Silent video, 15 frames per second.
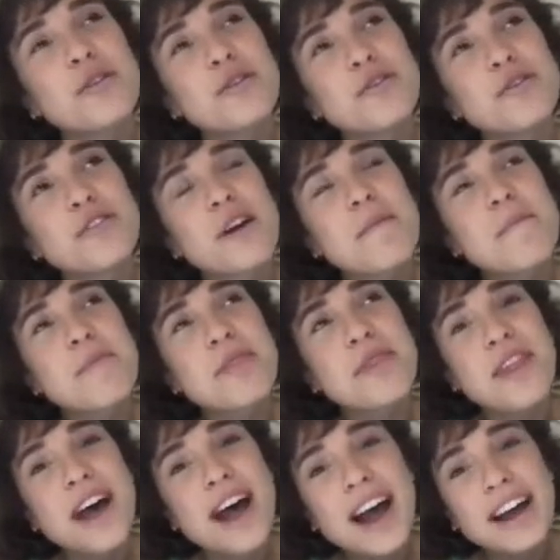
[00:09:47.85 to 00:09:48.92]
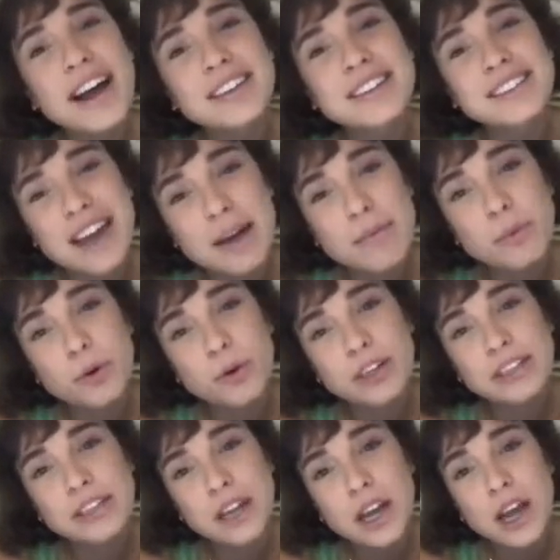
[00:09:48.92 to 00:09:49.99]
from that
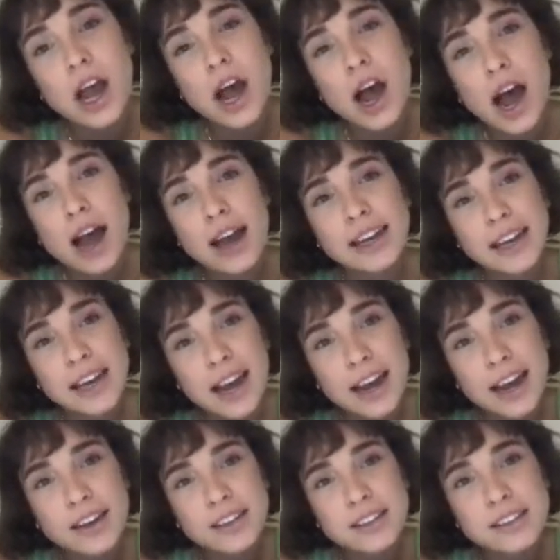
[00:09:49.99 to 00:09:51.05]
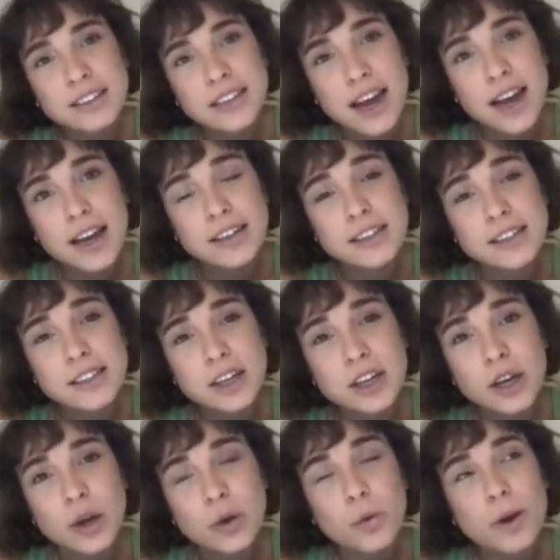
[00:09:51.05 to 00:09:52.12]
standpoint, I can understand
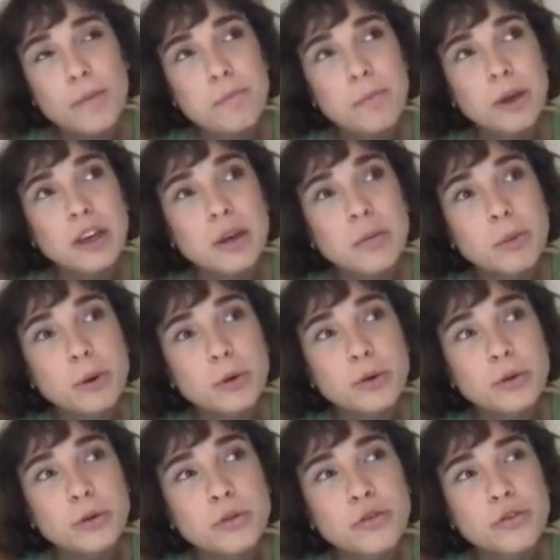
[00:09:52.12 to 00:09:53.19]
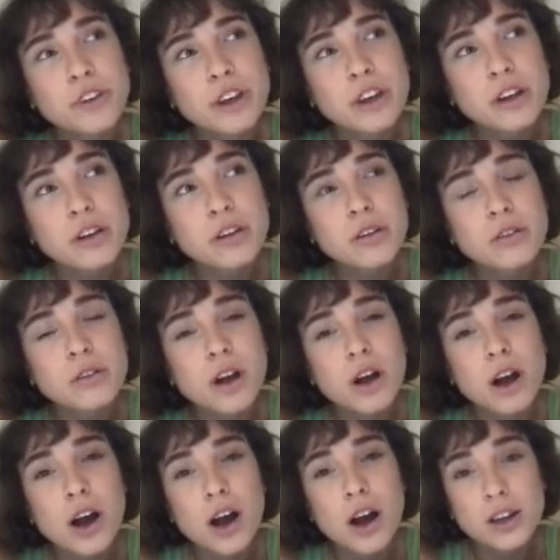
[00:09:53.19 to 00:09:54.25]
when people feel
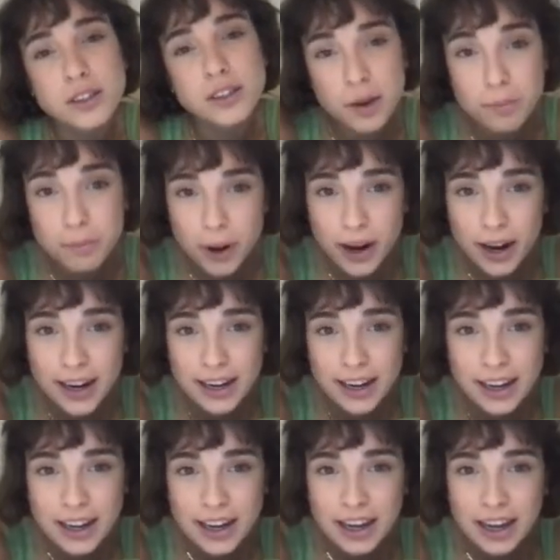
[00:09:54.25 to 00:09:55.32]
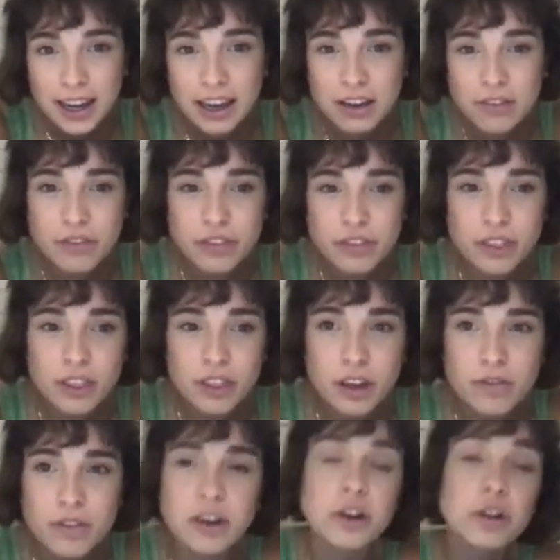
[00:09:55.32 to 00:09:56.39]
hard done by, if
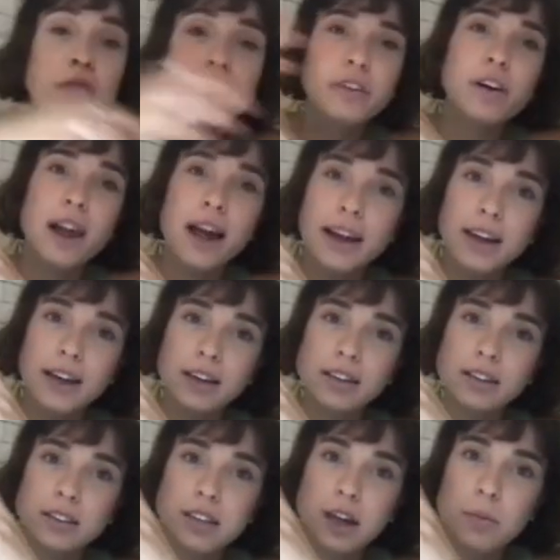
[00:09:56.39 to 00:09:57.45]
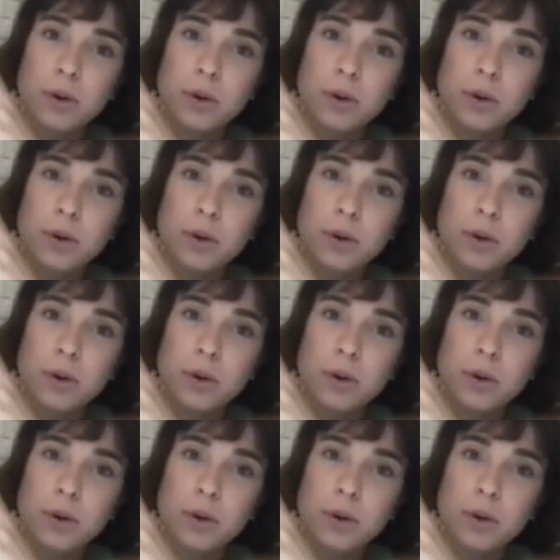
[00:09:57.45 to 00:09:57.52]
they don't feel like someone